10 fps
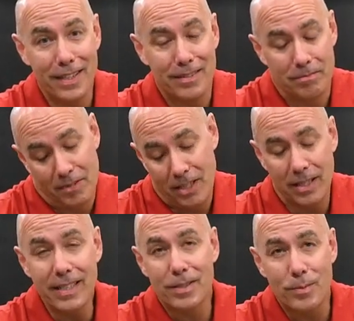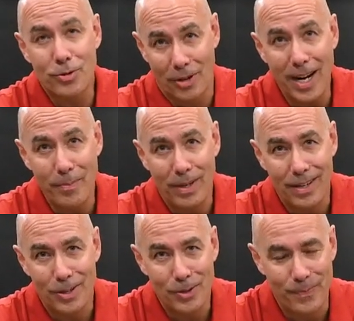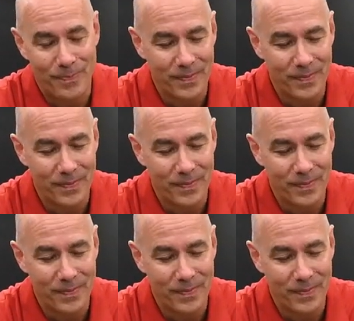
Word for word: then click subscribe below.